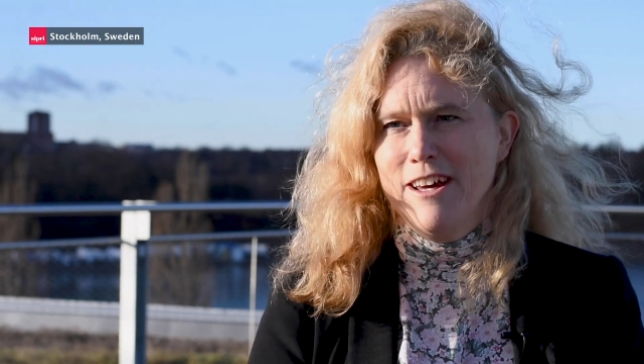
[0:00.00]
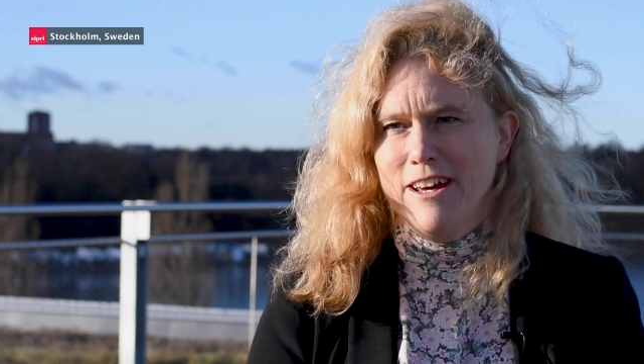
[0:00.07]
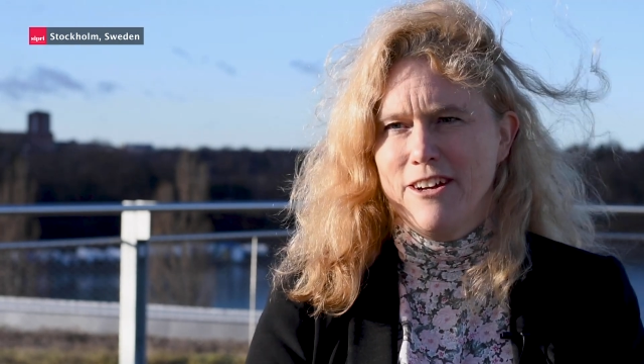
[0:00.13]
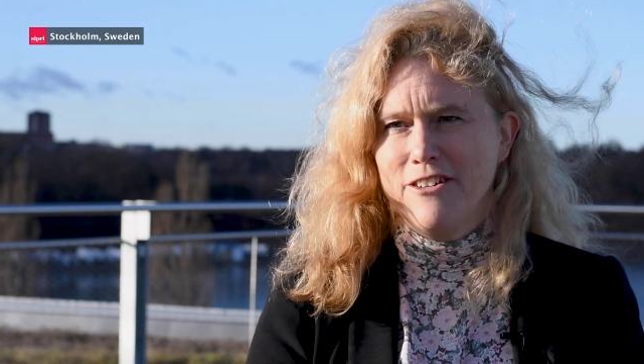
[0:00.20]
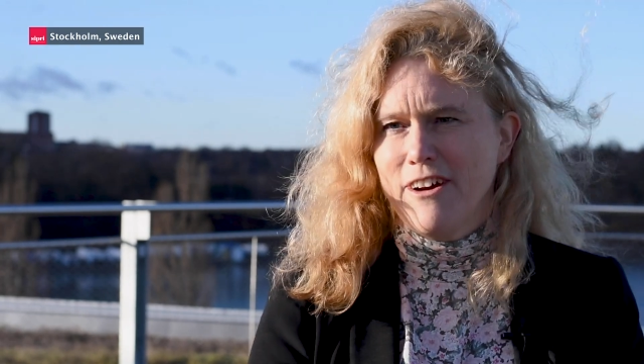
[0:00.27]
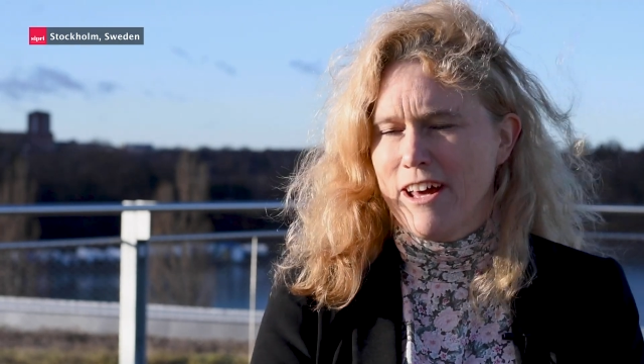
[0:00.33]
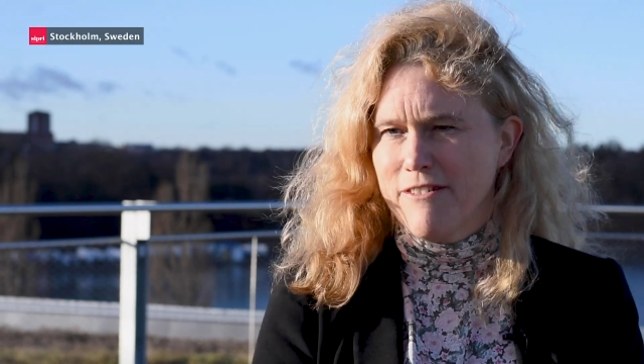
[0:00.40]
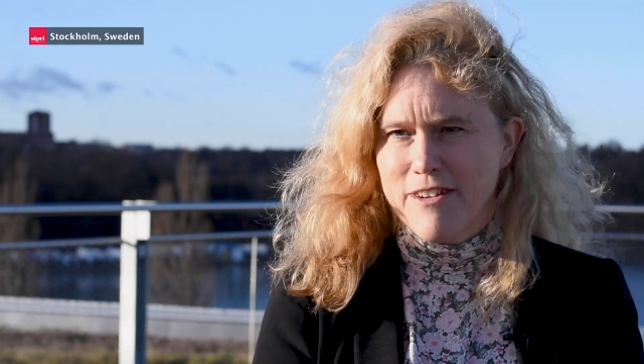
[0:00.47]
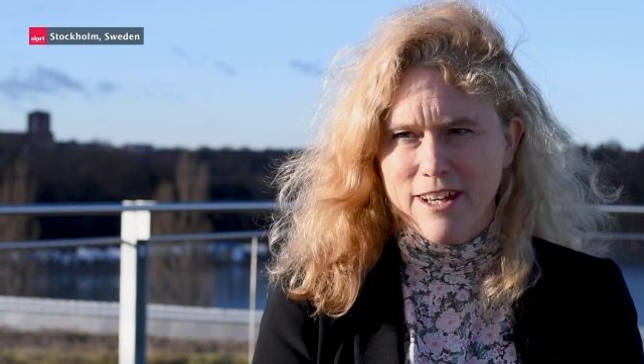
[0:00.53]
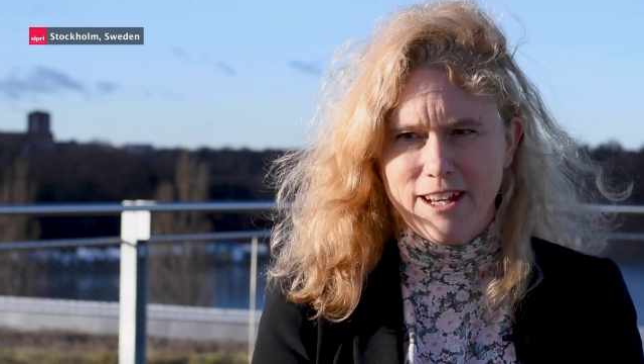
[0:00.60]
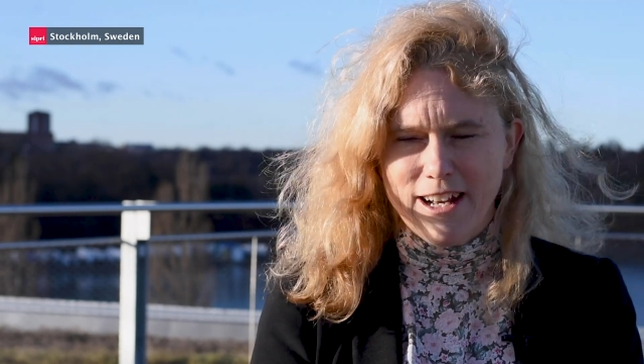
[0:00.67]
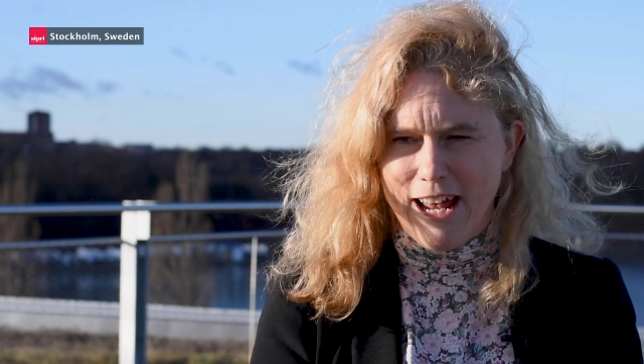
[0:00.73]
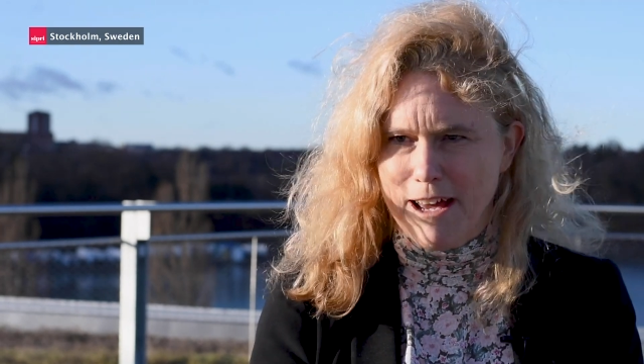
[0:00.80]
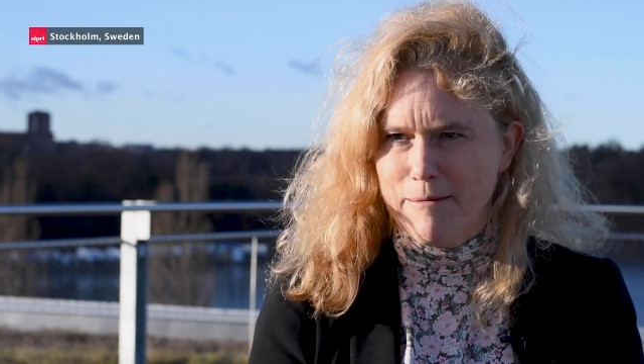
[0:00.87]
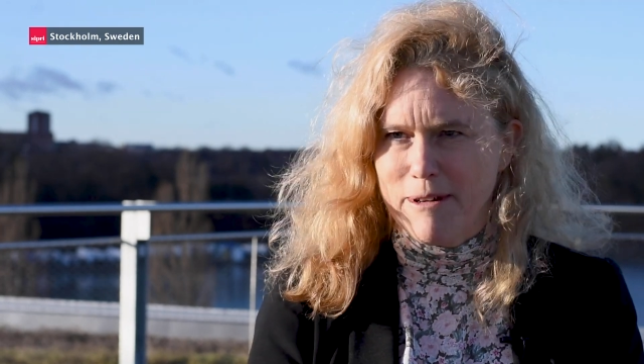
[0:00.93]
uh, driving
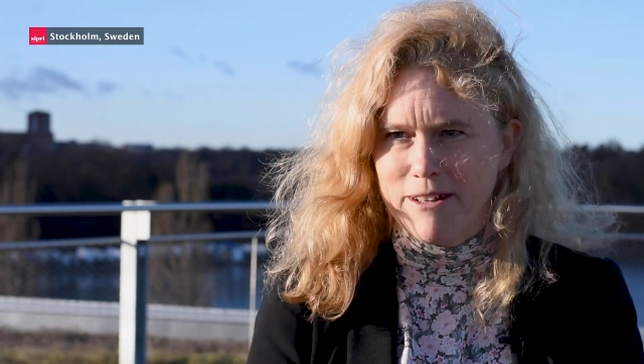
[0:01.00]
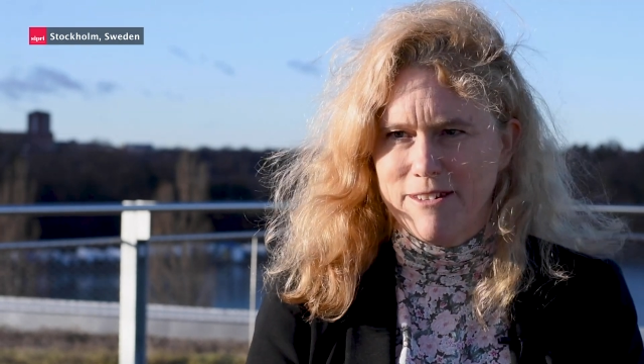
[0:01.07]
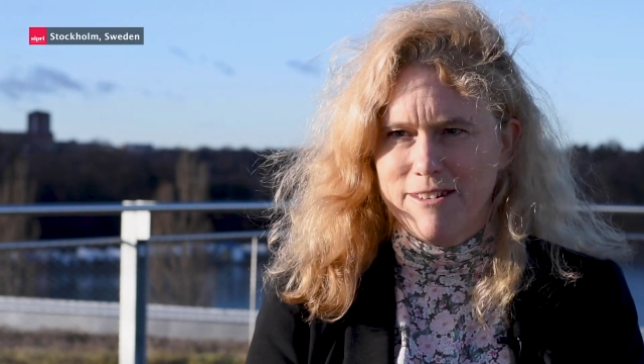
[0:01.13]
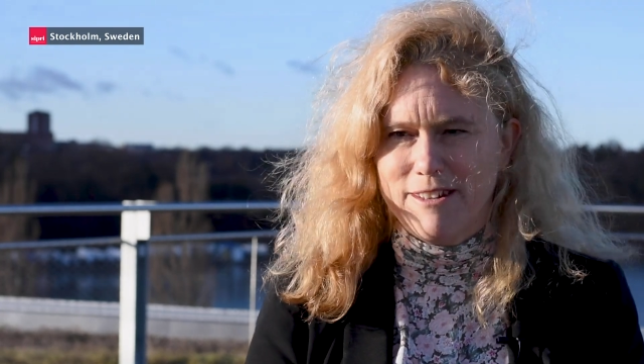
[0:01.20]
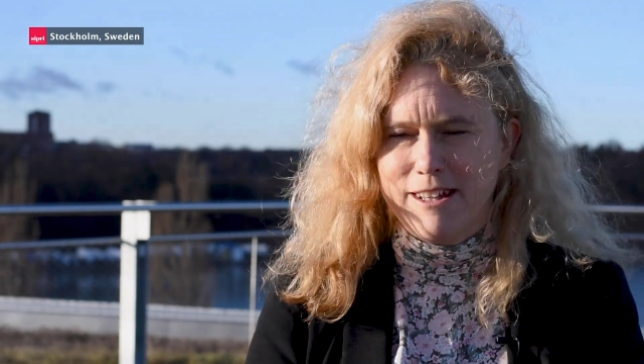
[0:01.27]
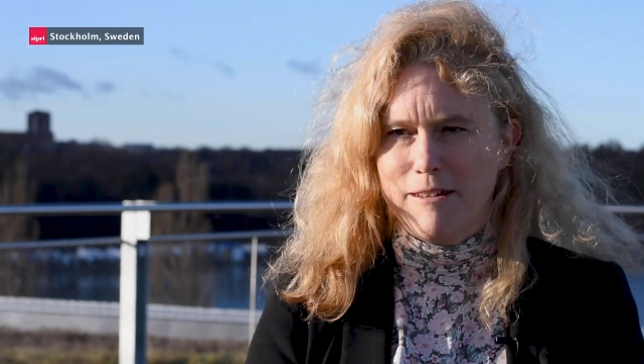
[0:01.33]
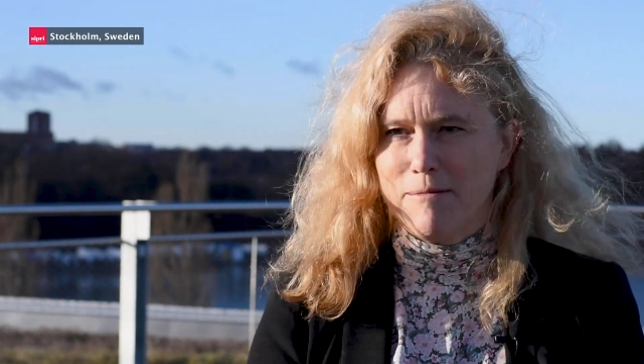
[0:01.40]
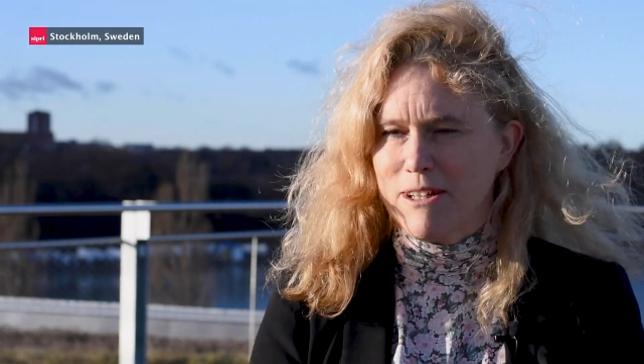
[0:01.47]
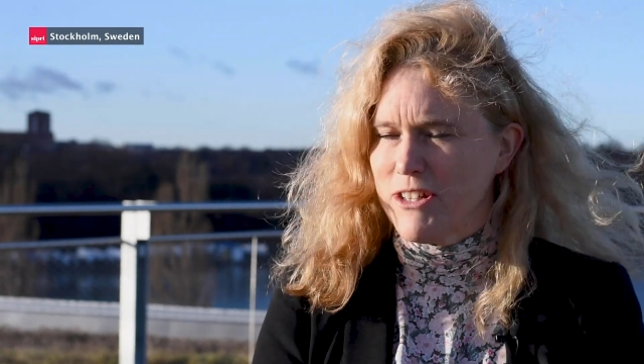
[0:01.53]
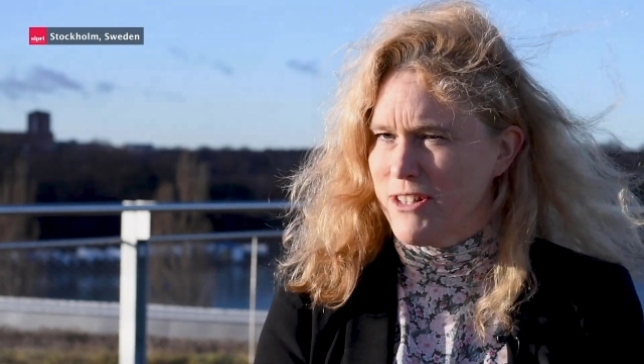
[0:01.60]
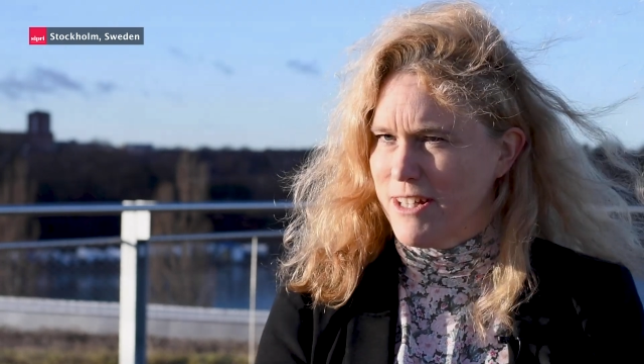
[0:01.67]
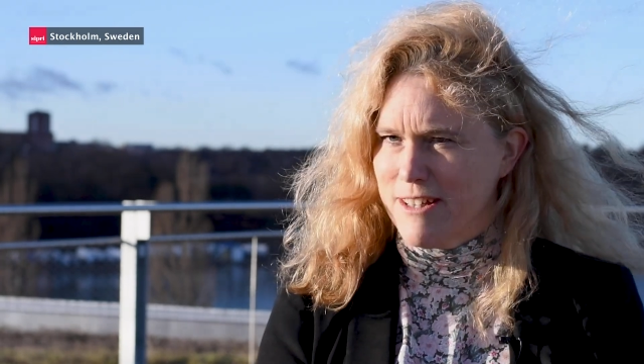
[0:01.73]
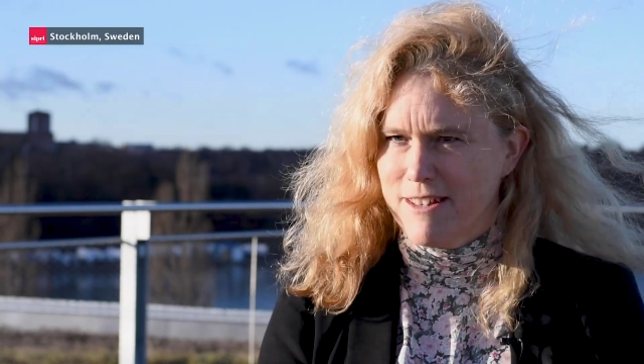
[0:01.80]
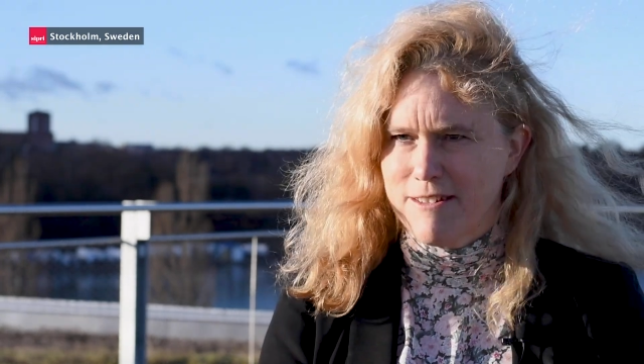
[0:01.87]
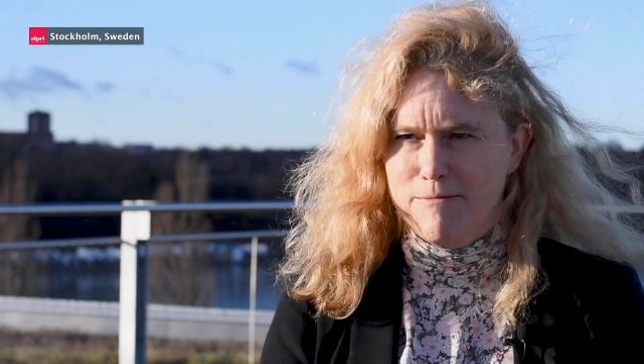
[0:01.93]
climate
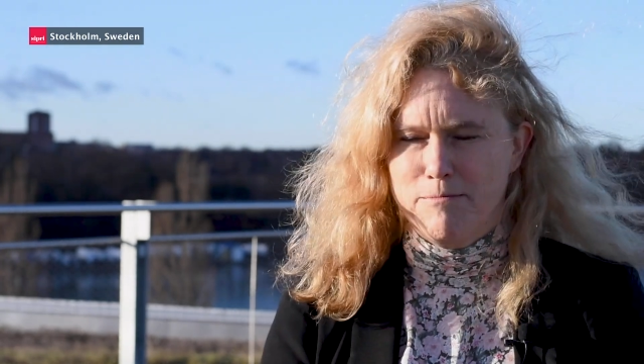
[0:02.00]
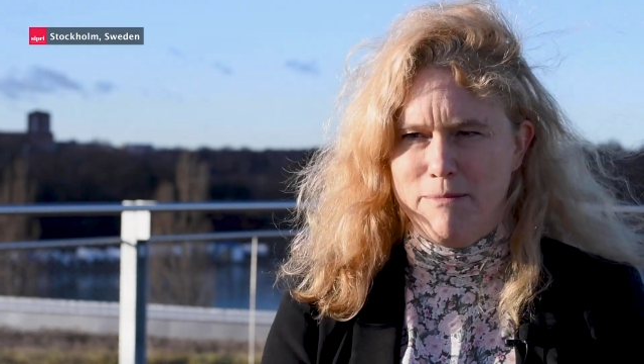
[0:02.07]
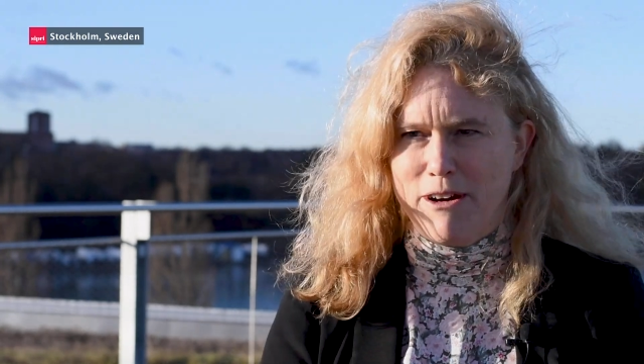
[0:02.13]
emissions,